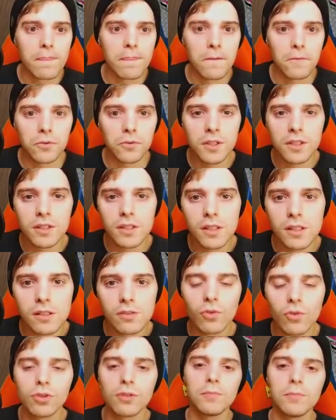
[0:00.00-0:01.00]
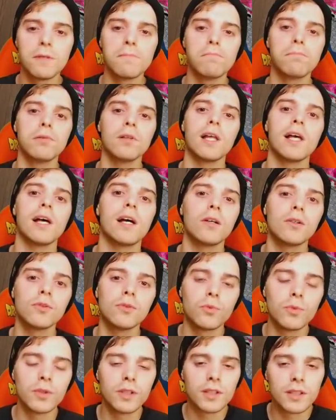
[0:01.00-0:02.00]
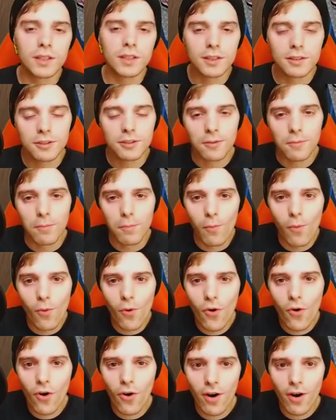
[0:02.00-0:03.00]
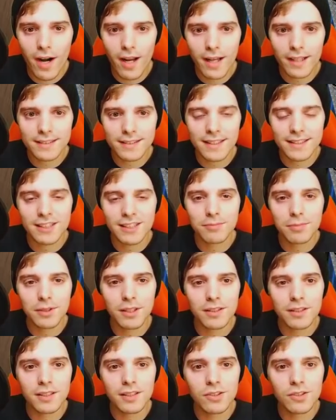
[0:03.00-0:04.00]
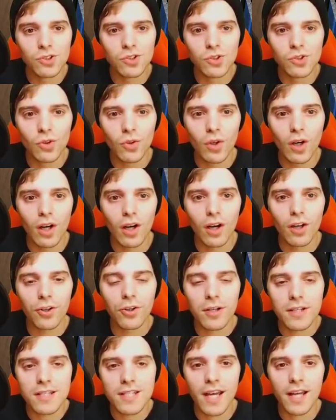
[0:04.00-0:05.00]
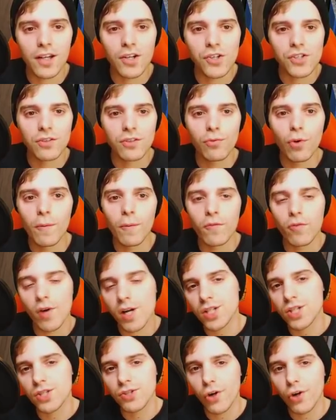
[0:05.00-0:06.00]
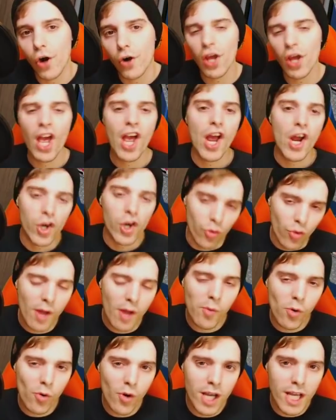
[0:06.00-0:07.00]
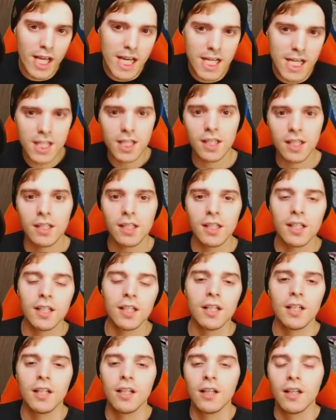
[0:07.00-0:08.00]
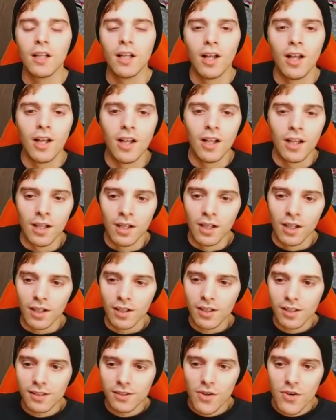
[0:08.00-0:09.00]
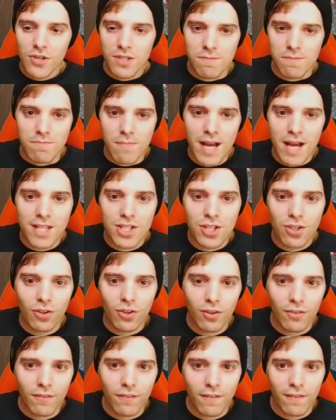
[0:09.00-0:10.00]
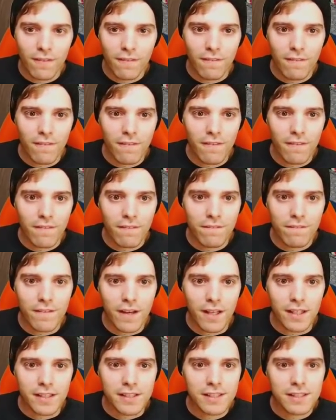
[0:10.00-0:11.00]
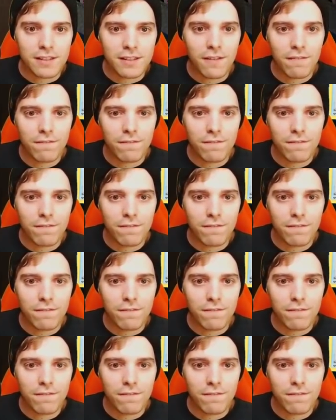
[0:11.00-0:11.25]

So this is going to be Blown with more accessibility to other attackers in the form of Reshazard, Cramorant, all those magical fellas, the